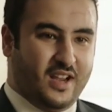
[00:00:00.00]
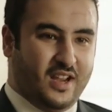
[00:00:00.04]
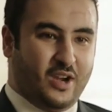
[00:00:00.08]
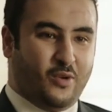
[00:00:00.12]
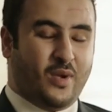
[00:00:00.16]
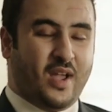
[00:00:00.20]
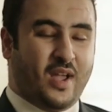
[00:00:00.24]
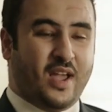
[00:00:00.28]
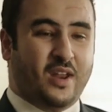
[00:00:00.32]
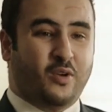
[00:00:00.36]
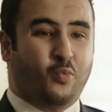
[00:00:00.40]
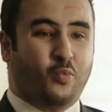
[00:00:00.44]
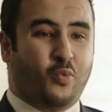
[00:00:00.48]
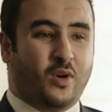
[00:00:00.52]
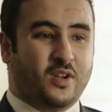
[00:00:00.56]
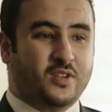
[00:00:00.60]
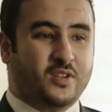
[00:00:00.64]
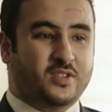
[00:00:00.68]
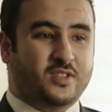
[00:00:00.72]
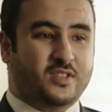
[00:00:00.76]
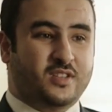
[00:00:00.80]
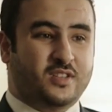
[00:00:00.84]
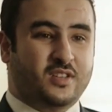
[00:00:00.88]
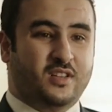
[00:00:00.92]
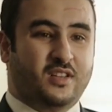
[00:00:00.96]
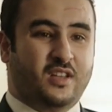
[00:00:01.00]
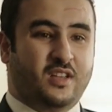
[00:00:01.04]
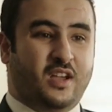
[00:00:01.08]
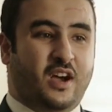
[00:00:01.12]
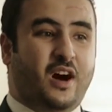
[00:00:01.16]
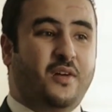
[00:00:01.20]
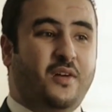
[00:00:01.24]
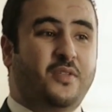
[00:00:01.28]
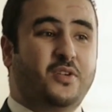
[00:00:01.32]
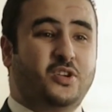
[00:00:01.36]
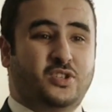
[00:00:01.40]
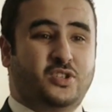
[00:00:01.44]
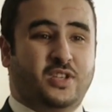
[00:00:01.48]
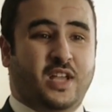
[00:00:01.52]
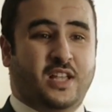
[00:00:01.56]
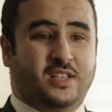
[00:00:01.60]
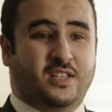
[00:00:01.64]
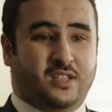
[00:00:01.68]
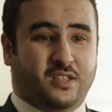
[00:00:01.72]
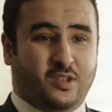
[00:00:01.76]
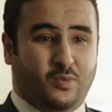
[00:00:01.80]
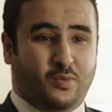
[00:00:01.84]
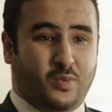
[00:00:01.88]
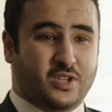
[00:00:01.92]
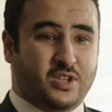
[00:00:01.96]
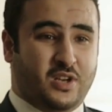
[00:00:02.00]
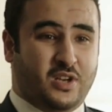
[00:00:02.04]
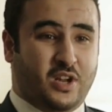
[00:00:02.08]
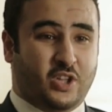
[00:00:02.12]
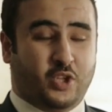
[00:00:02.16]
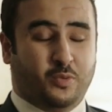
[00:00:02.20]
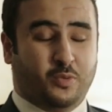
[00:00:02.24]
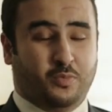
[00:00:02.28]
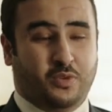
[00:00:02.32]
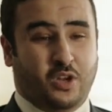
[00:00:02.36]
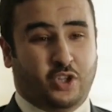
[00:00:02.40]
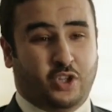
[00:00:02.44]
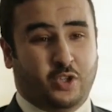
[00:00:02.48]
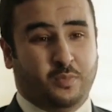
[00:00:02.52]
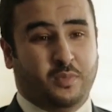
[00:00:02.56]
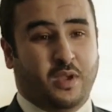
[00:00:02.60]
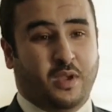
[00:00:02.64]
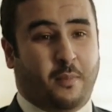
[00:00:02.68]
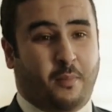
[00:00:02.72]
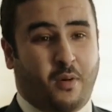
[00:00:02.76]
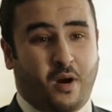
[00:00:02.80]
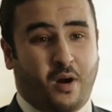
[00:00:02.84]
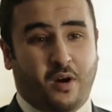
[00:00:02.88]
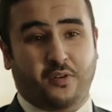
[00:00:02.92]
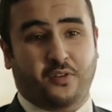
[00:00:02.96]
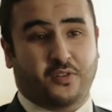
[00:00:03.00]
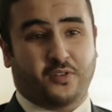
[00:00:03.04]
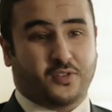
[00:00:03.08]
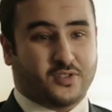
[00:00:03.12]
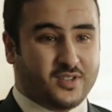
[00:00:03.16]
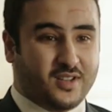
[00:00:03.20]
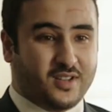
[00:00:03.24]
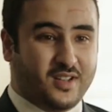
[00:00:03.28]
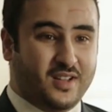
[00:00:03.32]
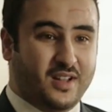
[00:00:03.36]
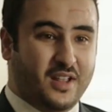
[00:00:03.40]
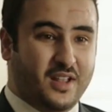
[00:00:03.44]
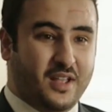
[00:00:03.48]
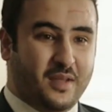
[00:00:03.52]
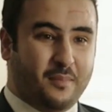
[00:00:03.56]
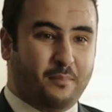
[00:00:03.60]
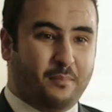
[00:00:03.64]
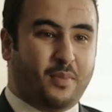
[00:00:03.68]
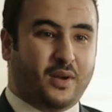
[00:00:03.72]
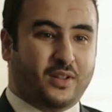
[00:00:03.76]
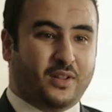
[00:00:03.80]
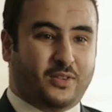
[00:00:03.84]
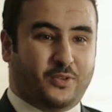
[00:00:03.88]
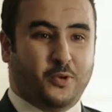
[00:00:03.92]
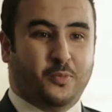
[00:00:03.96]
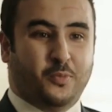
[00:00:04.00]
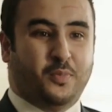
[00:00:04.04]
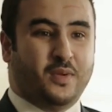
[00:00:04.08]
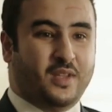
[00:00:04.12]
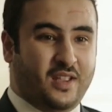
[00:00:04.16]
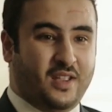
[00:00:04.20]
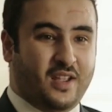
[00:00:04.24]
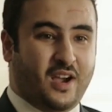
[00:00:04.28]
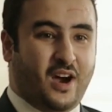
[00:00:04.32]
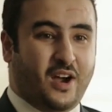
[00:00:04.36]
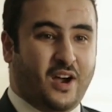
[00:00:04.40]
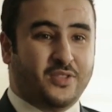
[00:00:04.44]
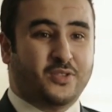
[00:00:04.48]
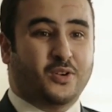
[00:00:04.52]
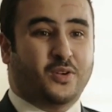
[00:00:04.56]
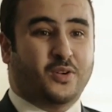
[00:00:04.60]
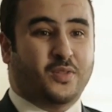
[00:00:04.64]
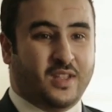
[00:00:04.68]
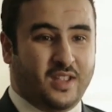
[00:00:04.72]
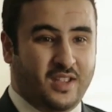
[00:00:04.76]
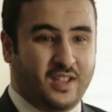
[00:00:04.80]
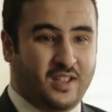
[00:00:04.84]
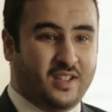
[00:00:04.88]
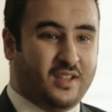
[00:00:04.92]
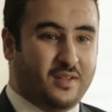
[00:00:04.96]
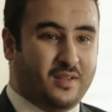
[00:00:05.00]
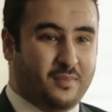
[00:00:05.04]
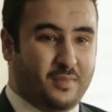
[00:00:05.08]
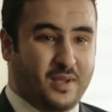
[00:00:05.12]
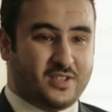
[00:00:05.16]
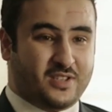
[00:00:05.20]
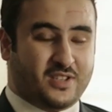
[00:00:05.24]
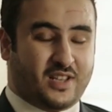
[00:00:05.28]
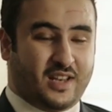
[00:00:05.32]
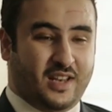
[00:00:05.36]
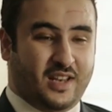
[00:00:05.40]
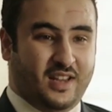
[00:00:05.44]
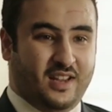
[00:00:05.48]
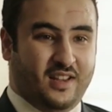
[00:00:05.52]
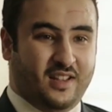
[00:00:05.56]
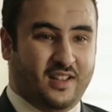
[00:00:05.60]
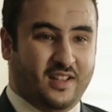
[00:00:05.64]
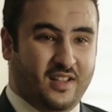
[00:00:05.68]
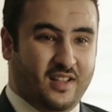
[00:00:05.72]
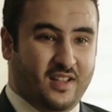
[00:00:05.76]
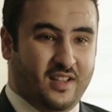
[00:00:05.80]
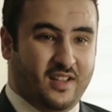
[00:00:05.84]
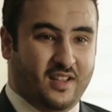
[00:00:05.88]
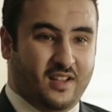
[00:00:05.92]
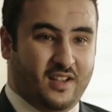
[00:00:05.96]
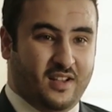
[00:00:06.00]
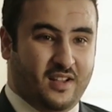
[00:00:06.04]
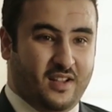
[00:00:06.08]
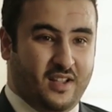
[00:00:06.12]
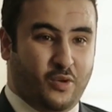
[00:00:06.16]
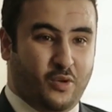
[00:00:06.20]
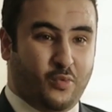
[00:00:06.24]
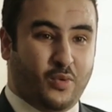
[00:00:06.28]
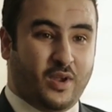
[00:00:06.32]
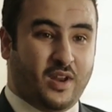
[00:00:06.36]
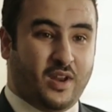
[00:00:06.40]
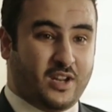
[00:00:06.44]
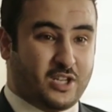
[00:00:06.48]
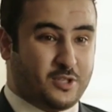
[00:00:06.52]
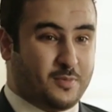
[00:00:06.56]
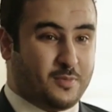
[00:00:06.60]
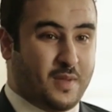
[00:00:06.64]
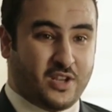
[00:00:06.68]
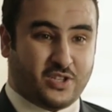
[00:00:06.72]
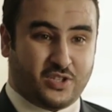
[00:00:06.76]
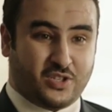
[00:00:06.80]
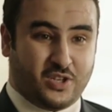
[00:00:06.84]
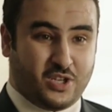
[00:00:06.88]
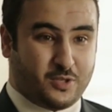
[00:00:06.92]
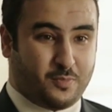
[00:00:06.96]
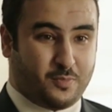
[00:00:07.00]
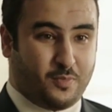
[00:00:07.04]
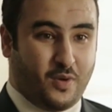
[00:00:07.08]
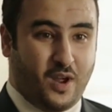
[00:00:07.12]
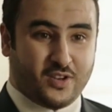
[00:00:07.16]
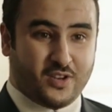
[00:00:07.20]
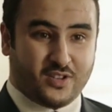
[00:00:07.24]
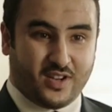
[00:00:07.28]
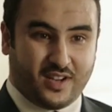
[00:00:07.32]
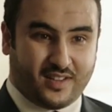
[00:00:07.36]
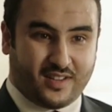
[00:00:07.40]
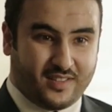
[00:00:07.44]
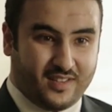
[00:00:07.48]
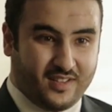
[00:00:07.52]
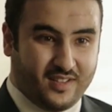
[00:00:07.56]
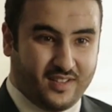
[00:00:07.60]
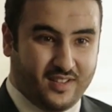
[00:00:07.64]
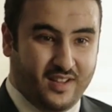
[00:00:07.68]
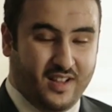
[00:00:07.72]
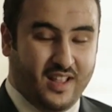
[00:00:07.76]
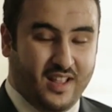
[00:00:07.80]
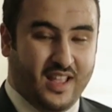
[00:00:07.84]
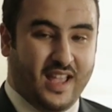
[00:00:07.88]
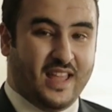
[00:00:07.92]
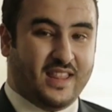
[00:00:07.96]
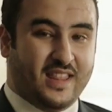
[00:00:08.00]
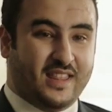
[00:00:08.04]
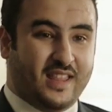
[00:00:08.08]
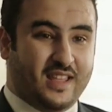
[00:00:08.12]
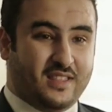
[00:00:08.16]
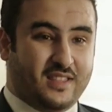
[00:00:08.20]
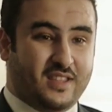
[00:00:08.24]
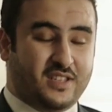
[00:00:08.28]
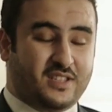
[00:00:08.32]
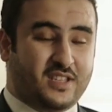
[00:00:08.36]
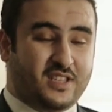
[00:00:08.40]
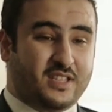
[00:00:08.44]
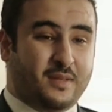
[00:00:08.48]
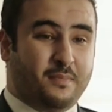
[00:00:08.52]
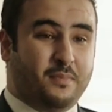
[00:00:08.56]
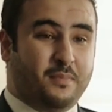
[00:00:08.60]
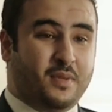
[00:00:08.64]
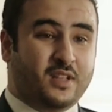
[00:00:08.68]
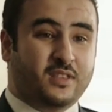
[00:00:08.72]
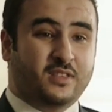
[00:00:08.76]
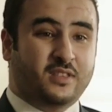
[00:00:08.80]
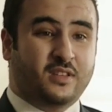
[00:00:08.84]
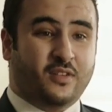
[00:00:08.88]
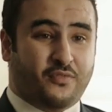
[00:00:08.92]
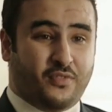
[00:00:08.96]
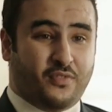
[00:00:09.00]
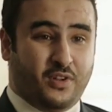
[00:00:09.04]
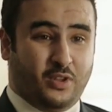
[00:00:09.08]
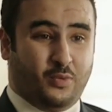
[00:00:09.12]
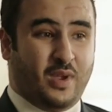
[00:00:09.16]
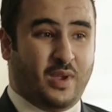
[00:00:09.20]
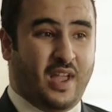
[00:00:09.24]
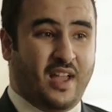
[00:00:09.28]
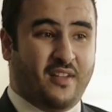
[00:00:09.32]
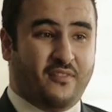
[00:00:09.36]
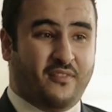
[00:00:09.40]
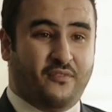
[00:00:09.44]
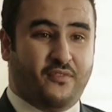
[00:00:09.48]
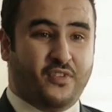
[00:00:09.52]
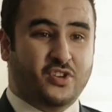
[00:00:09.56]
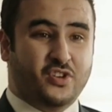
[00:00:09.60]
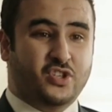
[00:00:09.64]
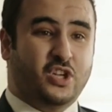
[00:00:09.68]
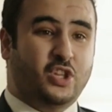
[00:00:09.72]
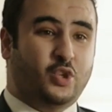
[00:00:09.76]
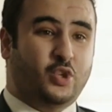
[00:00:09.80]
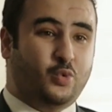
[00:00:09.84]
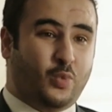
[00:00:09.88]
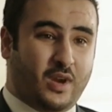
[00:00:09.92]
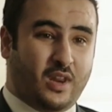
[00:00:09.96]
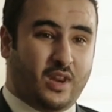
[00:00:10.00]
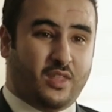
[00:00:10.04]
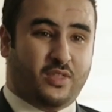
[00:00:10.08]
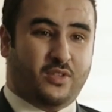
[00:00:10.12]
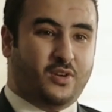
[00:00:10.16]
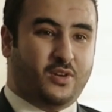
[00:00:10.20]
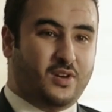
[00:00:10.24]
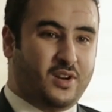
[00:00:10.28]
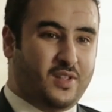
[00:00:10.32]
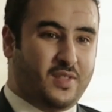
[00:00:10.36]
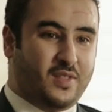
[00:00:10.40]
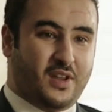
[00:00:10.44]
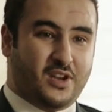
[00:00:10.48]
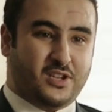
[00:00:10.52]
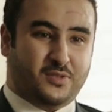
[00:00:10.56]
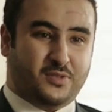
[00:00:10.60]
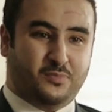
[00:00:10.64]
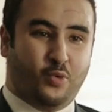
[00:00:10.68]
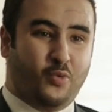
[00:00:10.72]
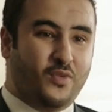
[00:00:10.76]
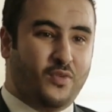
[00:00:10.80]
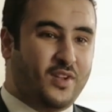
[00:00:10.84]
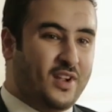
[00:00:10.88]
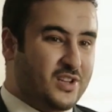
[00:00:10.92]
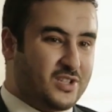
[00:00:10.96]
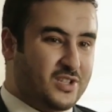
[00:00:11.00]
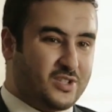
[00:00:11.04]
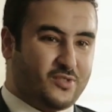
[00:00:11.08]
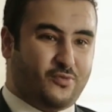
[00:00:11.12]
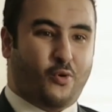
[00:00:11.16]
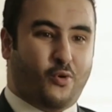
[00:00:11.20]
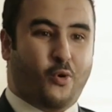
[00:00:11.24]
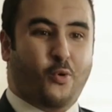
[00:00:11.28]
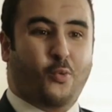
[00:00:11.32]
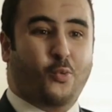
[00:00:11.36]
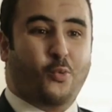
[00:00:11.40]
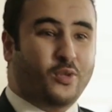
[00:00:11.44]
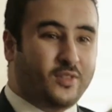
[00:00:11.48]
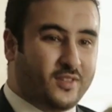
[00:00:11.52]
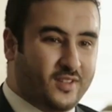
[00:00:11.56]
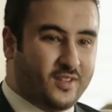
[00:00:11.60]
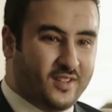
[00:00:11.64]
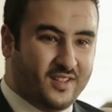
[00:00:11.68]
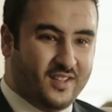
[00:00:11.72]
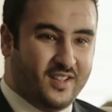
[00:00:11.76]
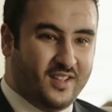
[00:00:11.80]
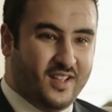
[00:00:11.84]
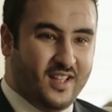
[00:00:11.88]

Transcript: Iran wants other states in the region not to be our partners, but to be under the basically Iranian expansionist project. And this is a big difference. We have Vision 2030 that is moving us forward.